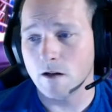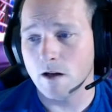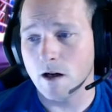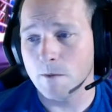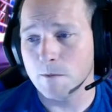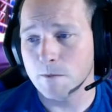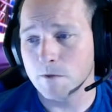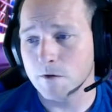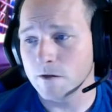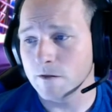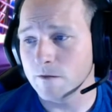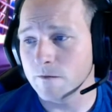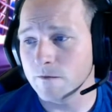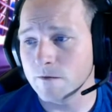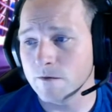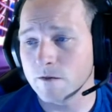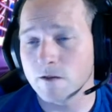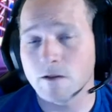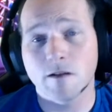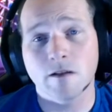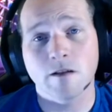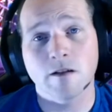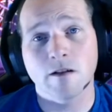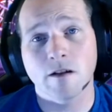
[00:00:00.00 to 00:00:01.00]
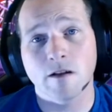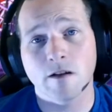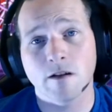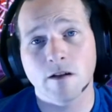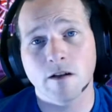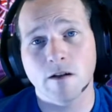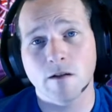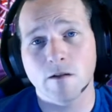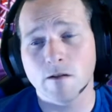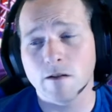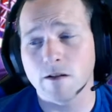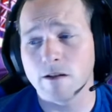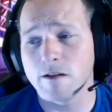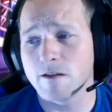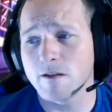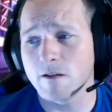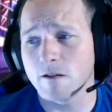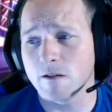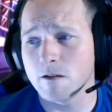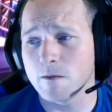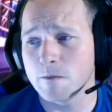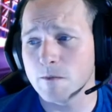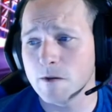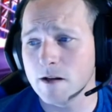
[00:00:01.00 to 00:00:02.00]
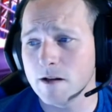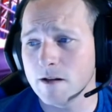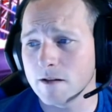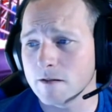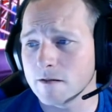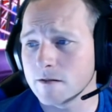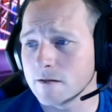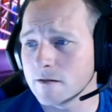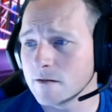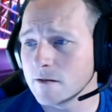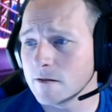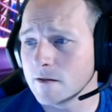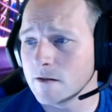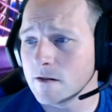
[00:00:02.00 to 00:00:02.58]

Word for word: Operative, currently 30 bucks.